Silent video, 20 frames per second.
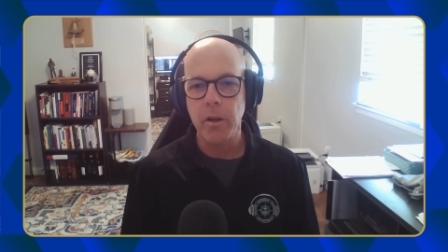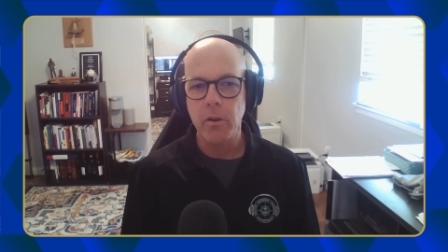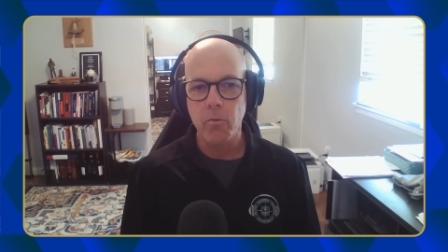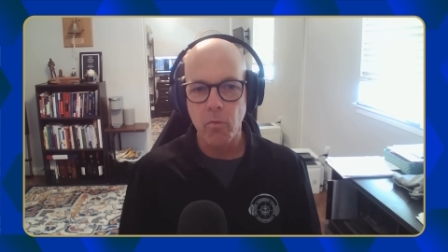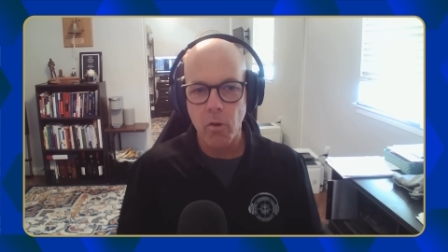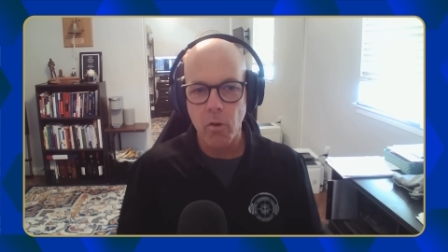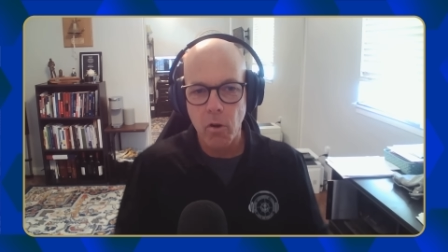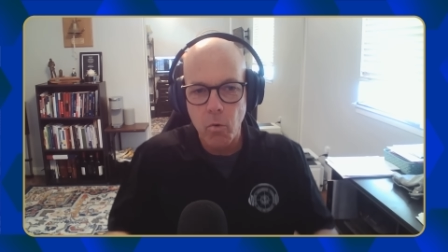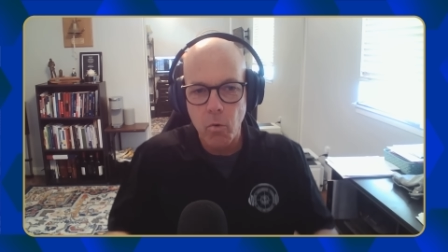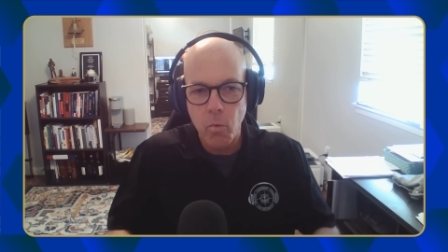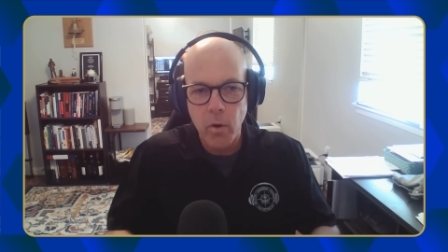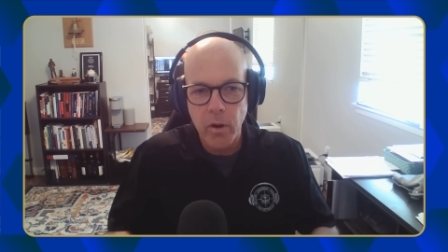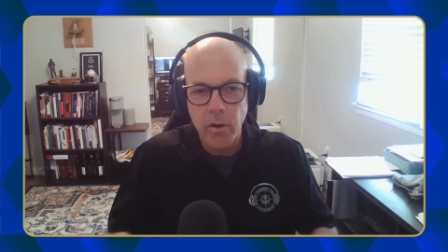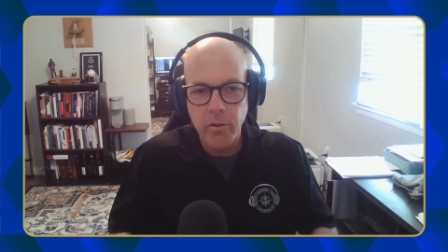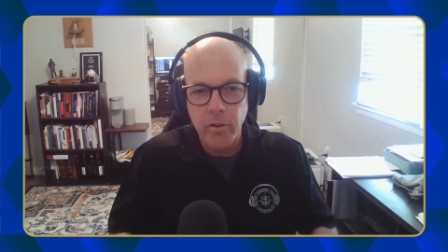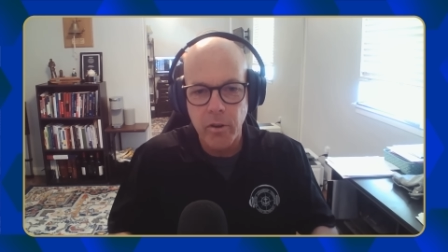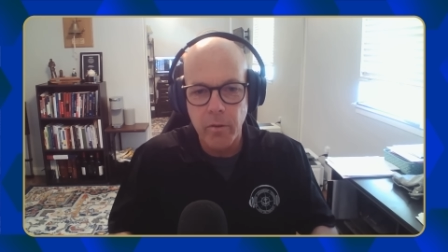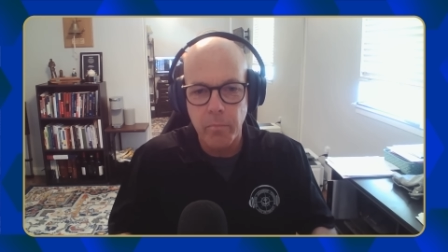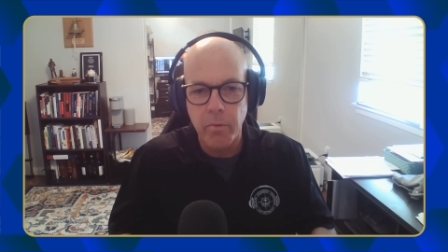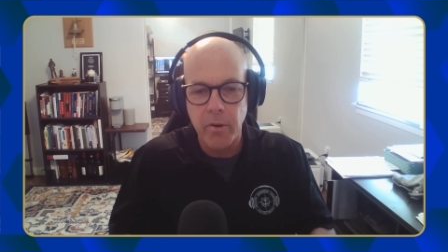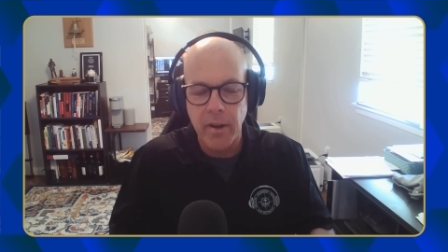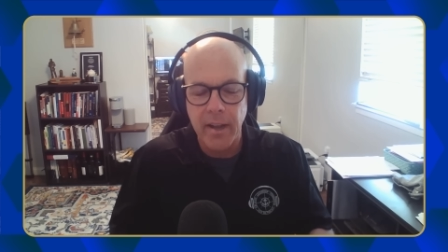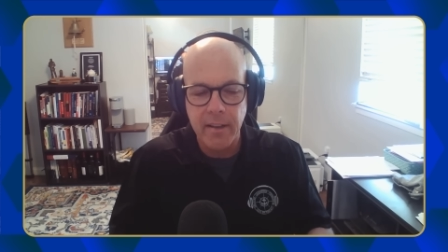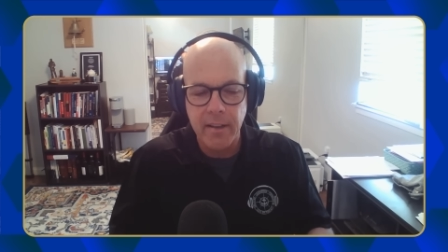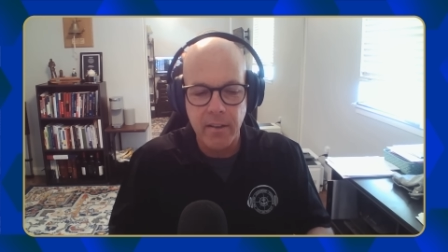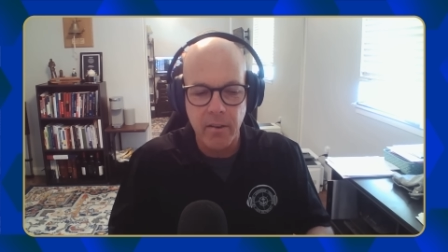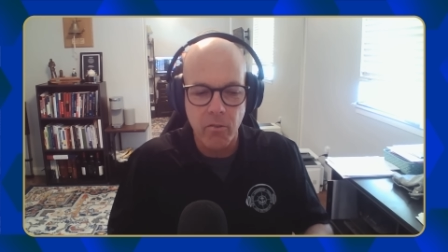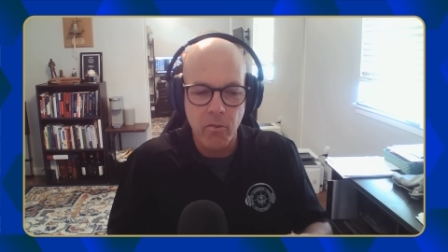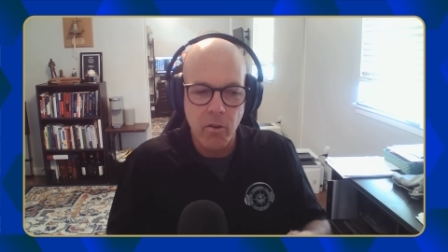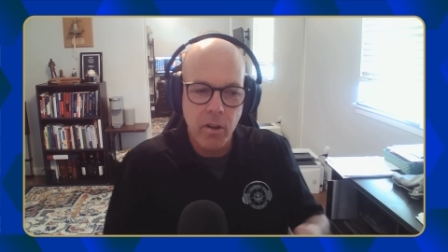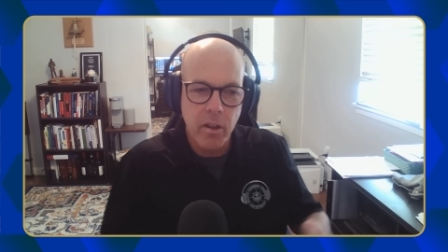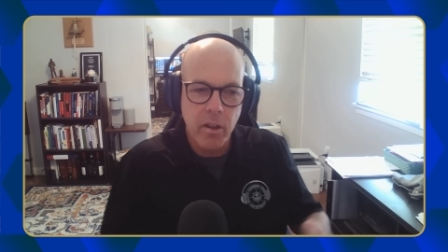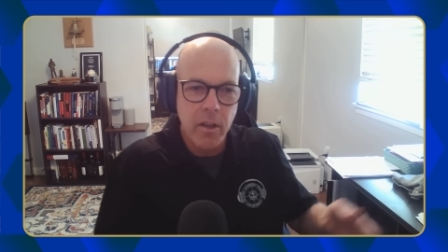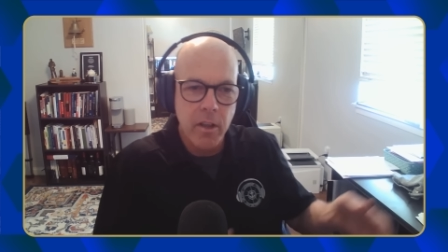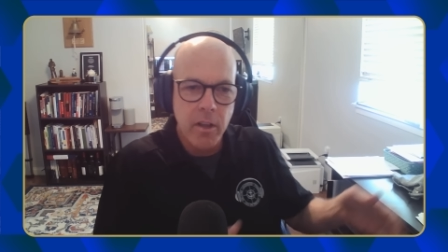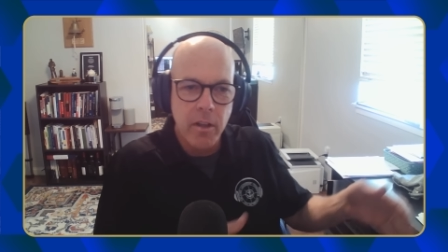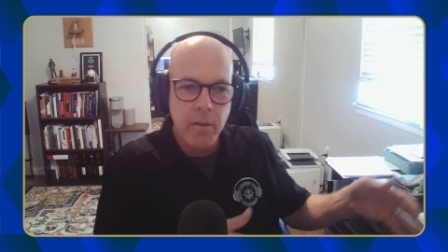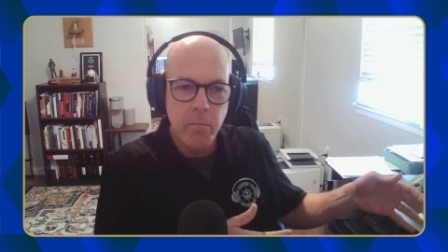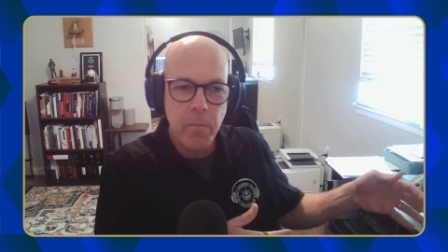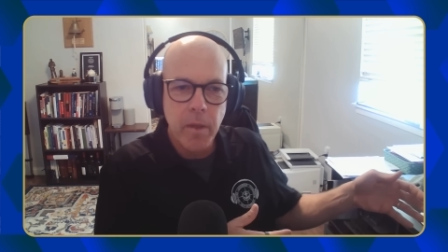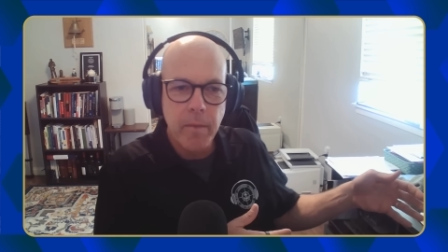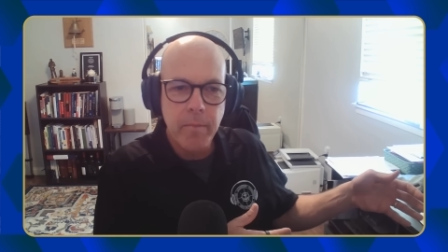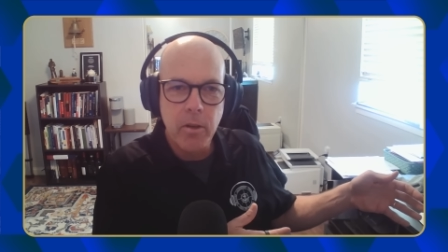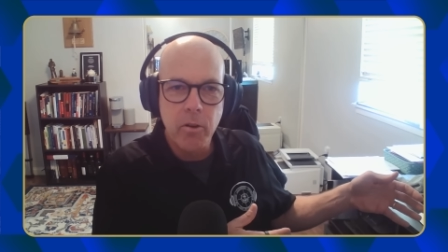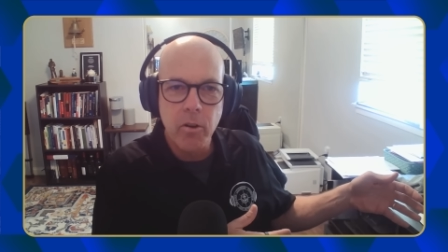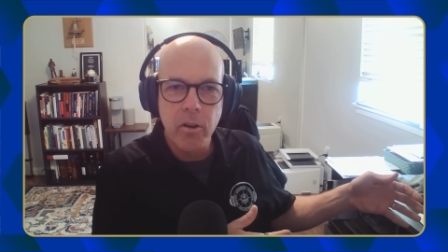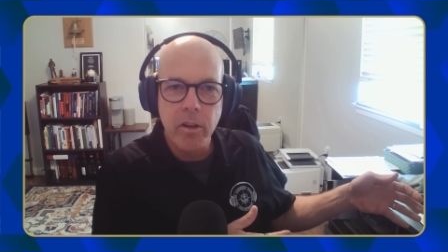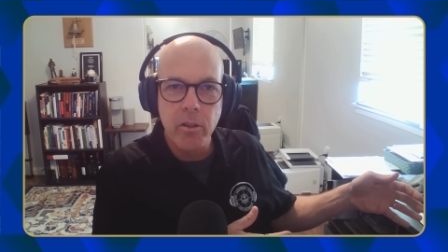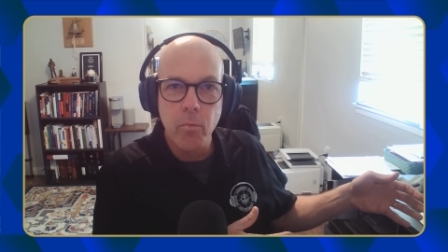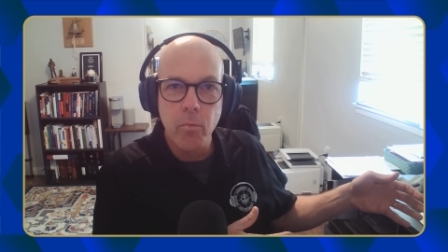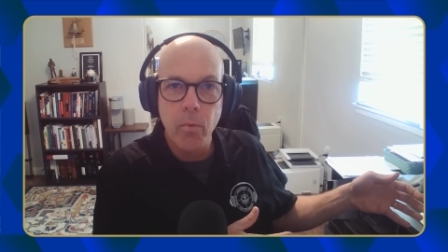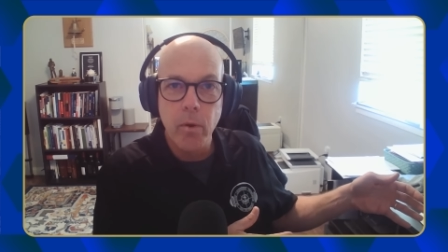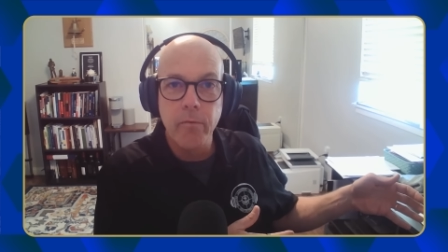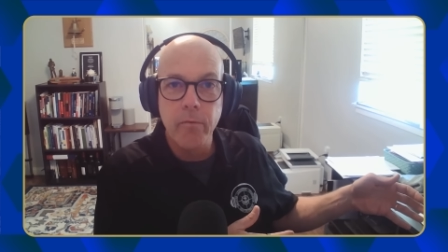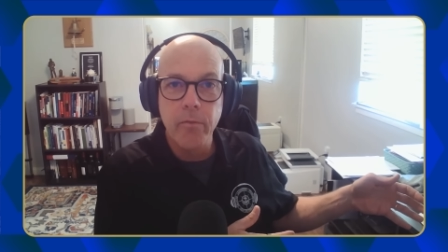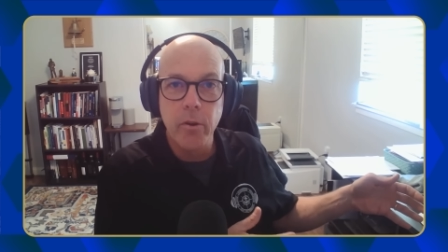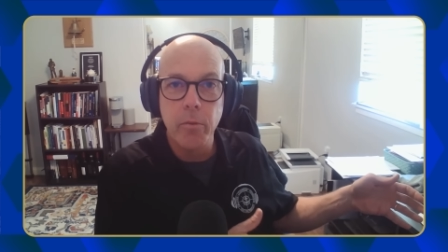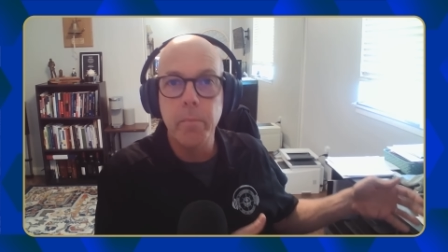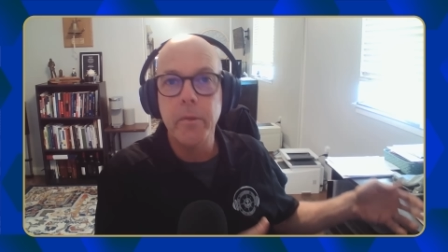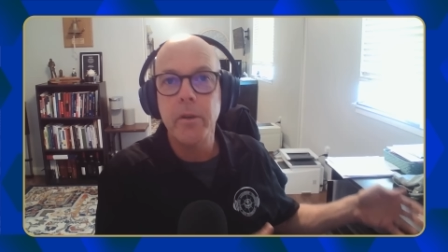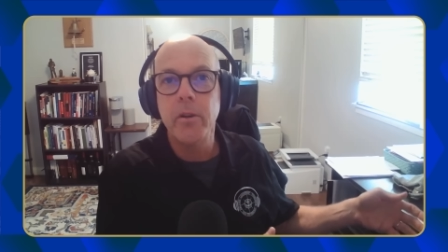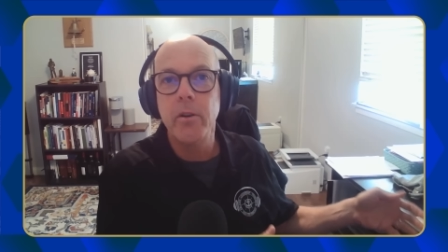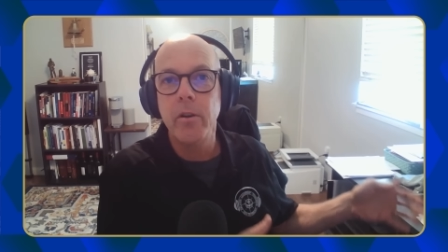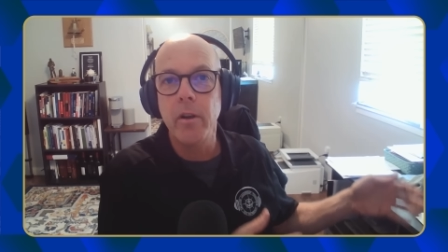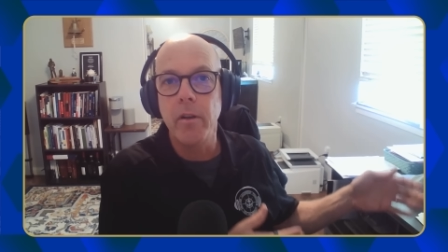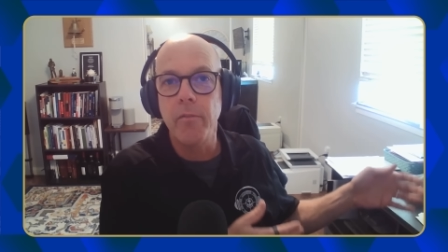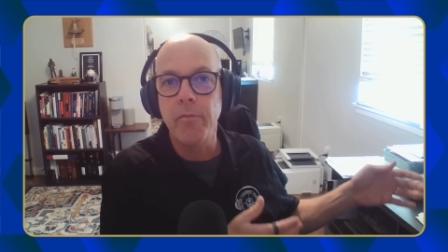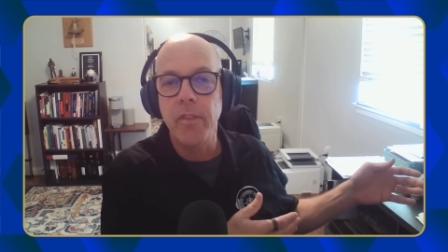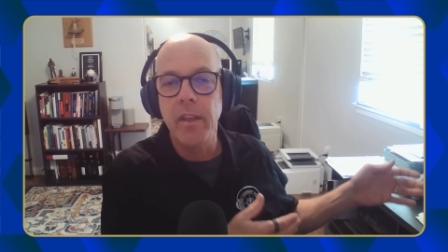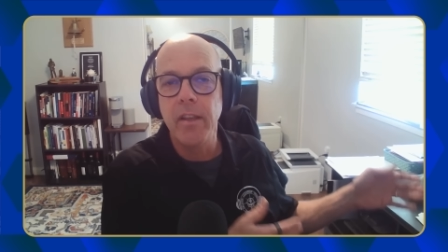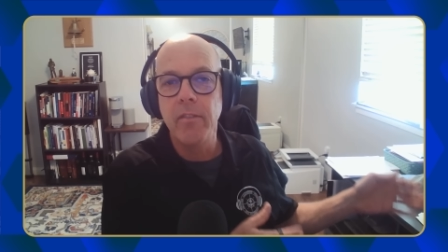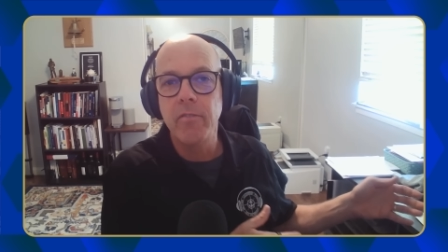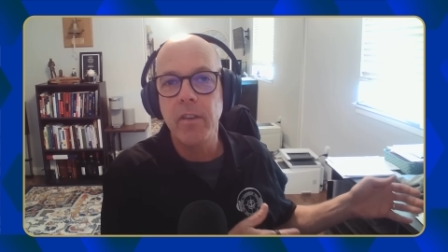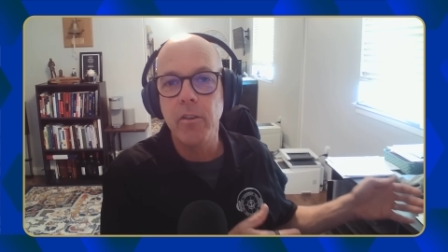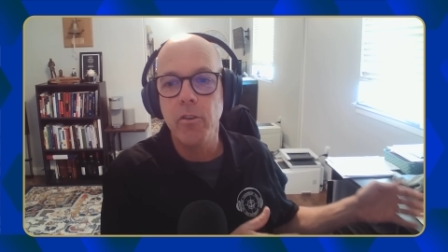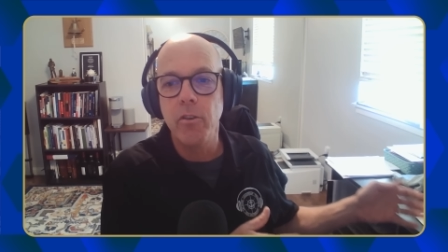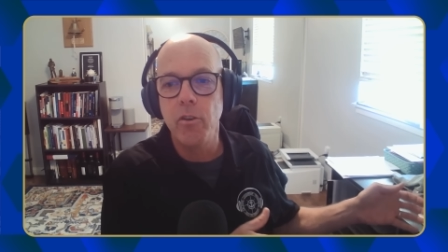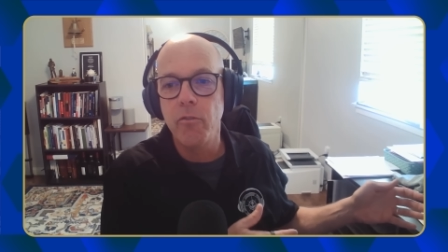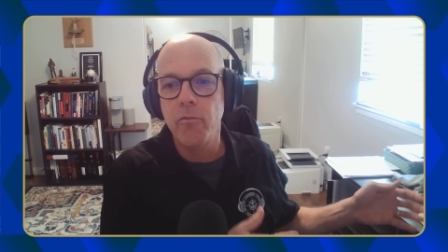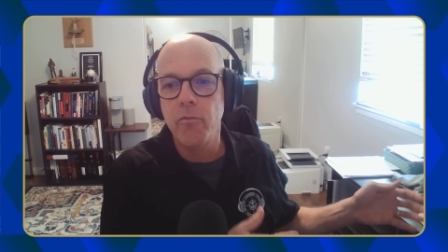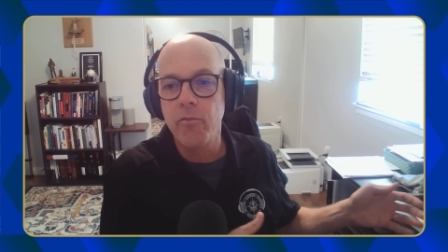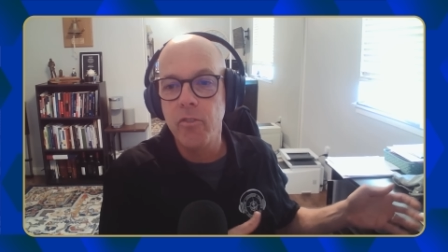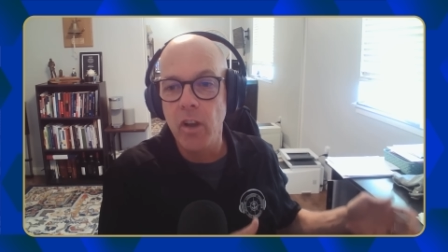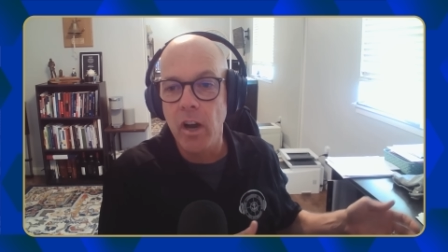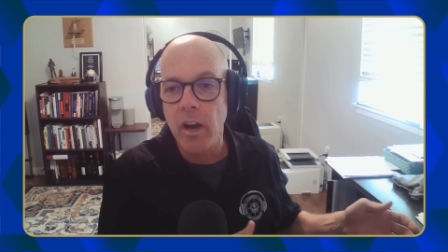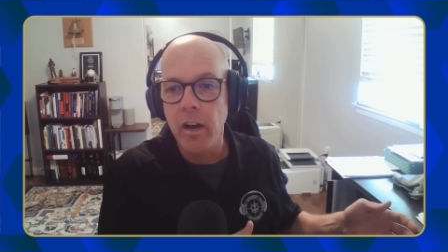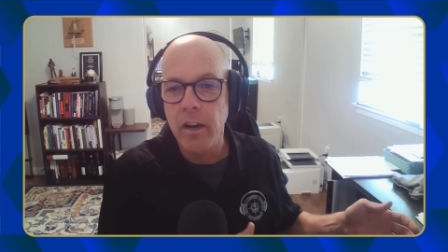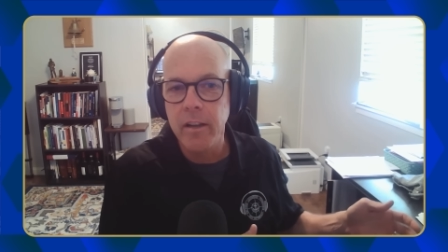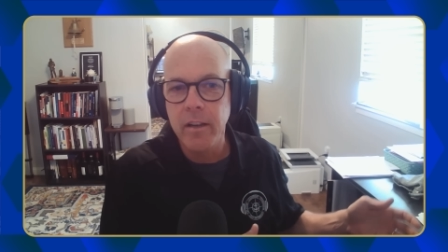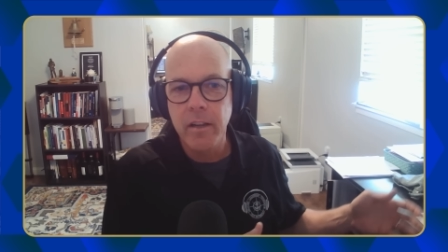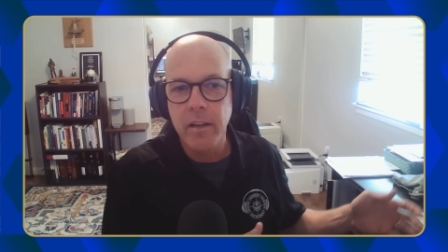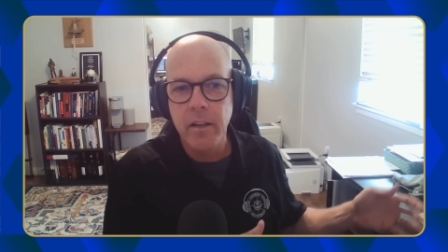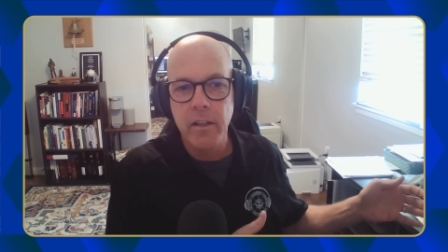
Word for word: grow where you're planted. Maybe look in the rearview mirror of things that you've done